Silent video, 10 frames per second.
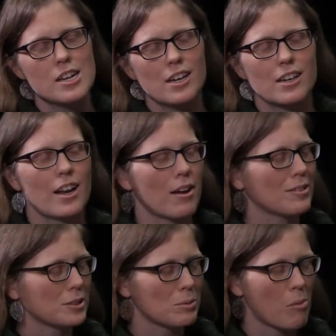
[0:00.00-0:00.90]
and I
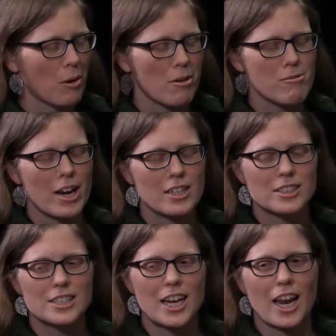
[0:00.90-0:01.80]
was born and
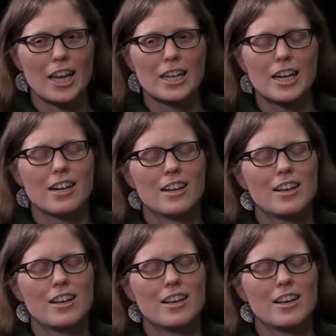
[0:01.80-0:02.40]
raised in